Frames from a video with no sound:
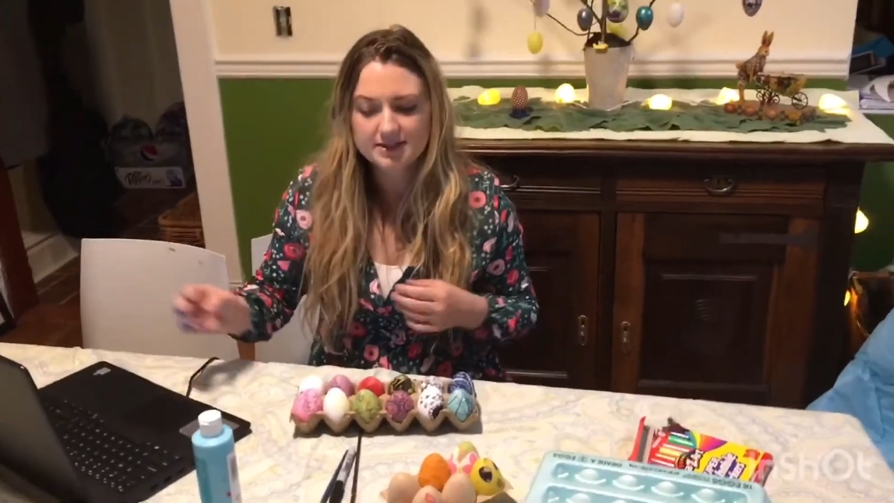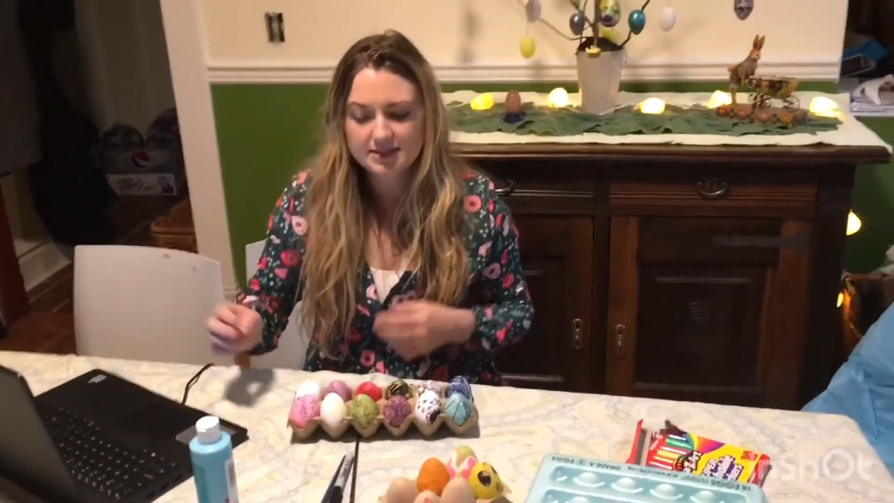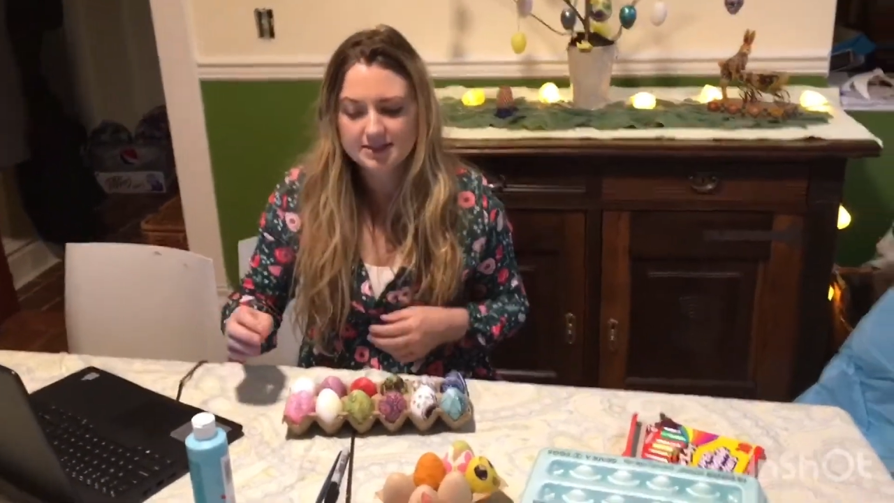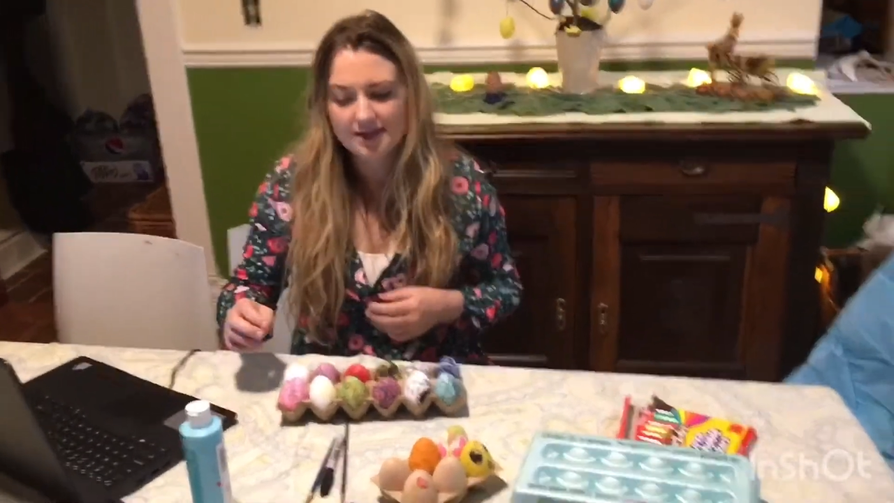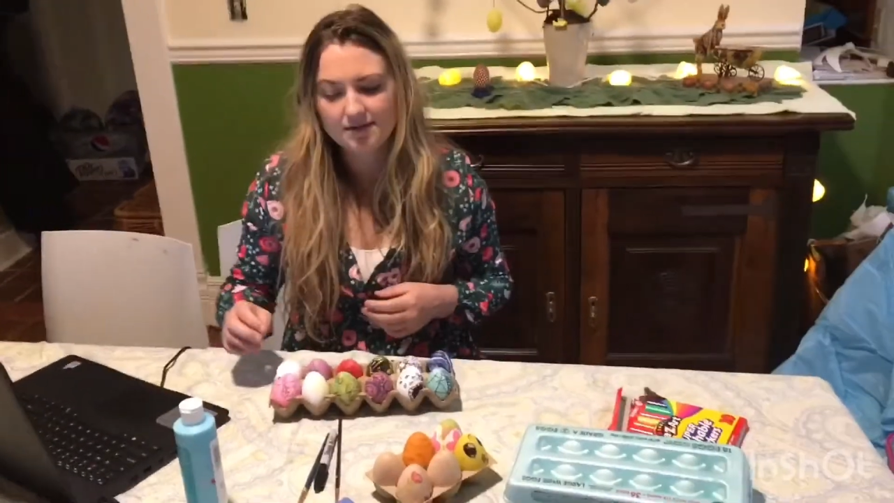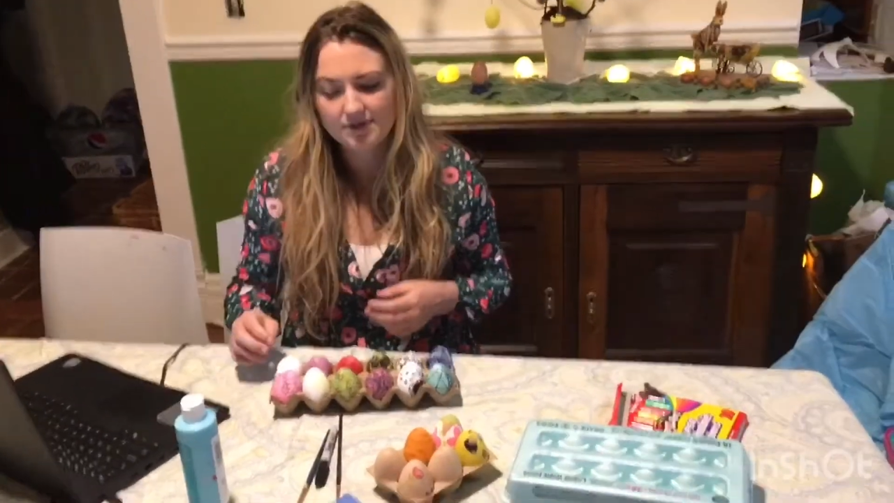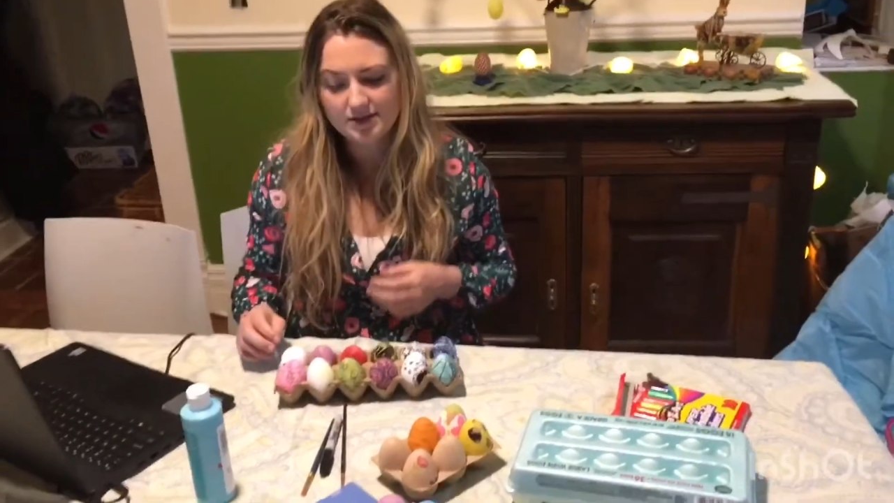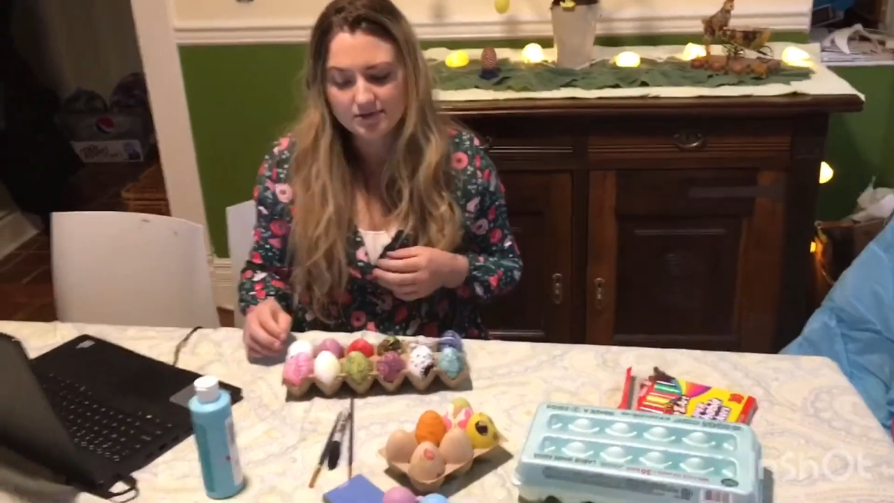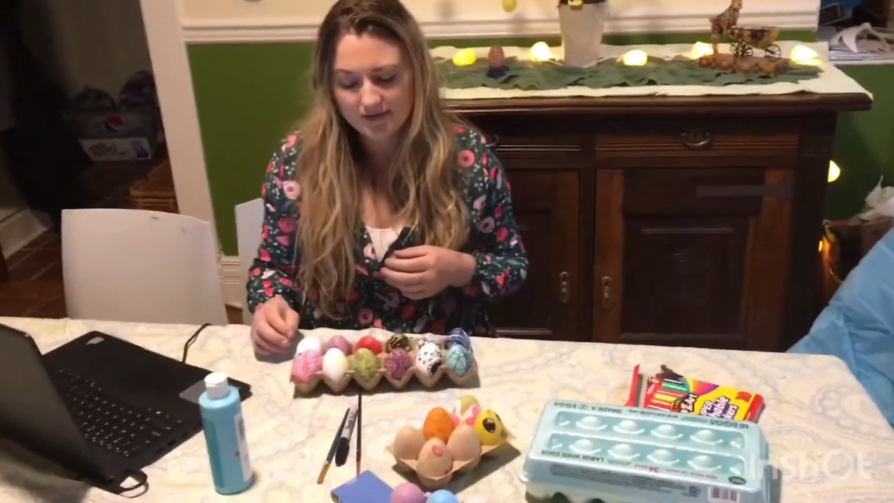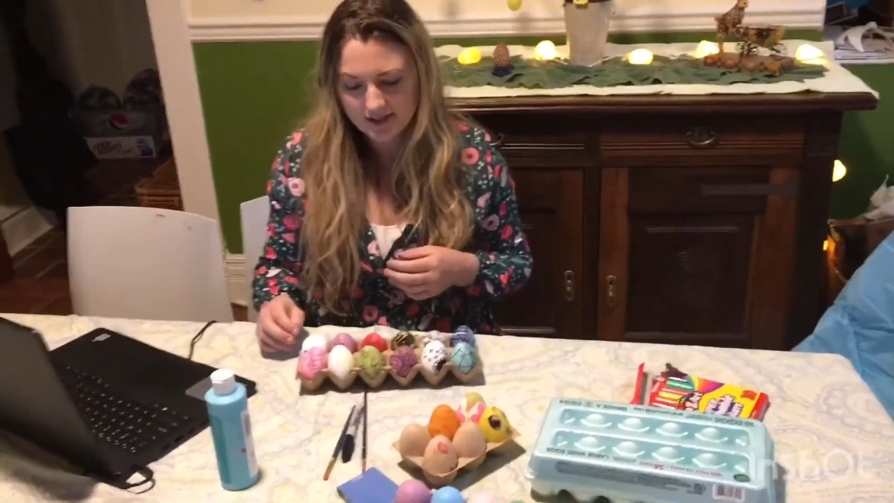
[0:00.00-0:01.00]
decide what
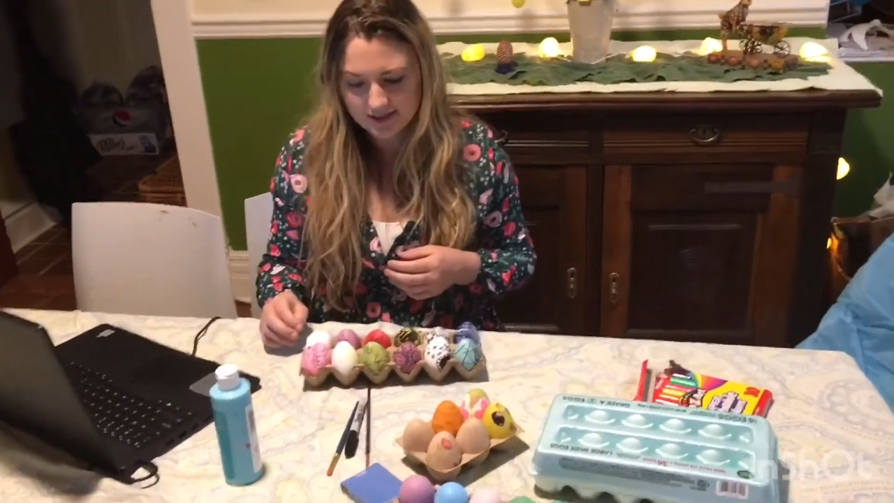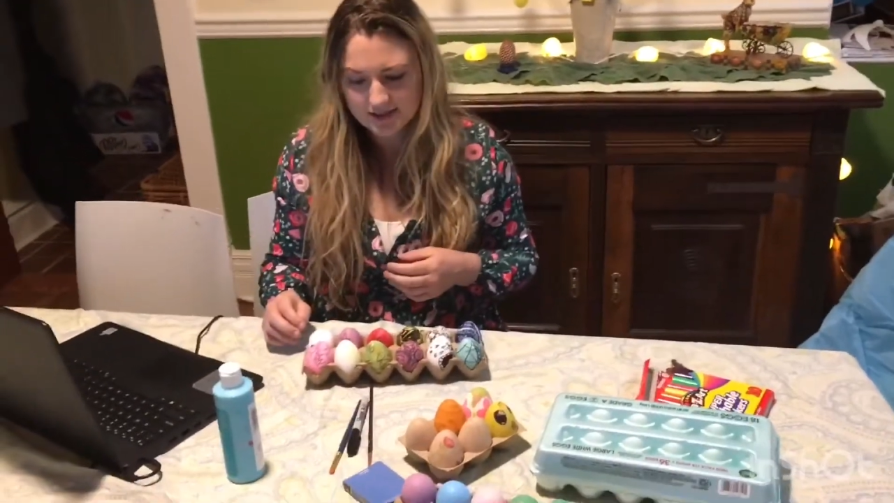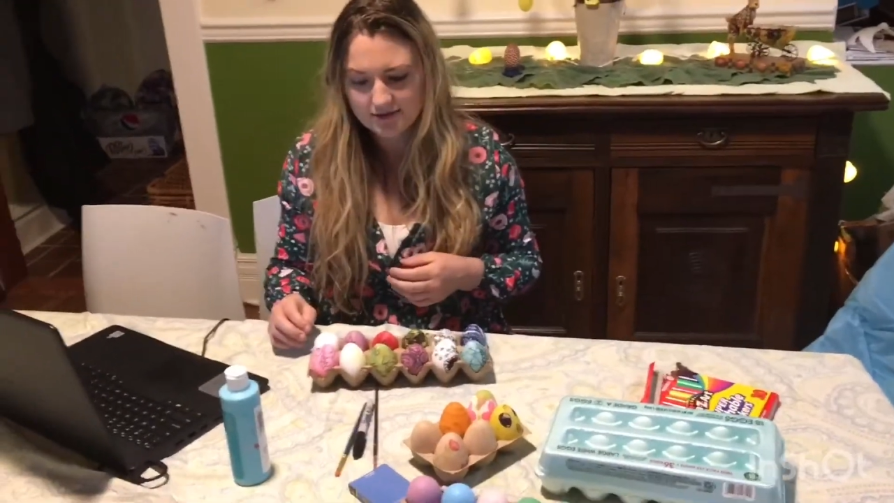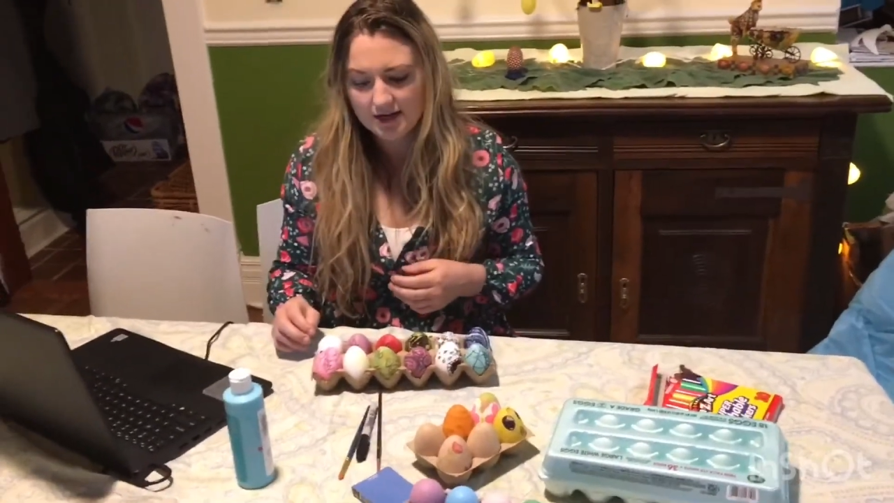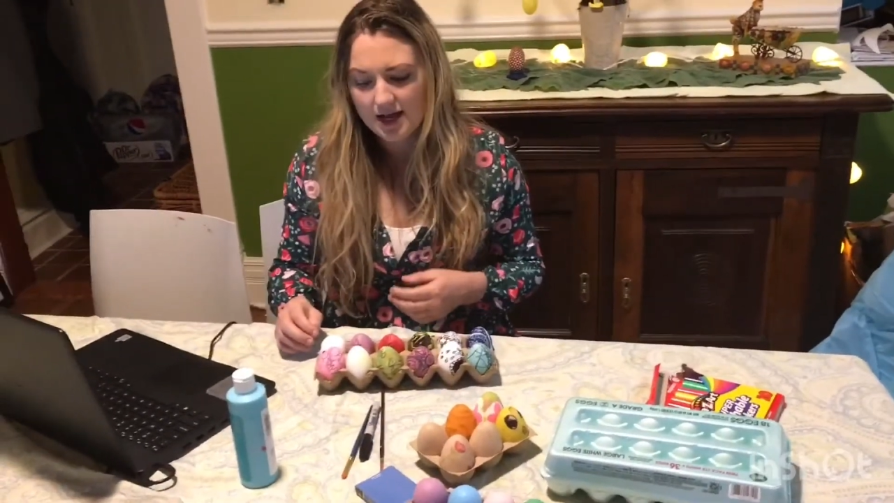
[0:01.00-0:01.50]
you want to do.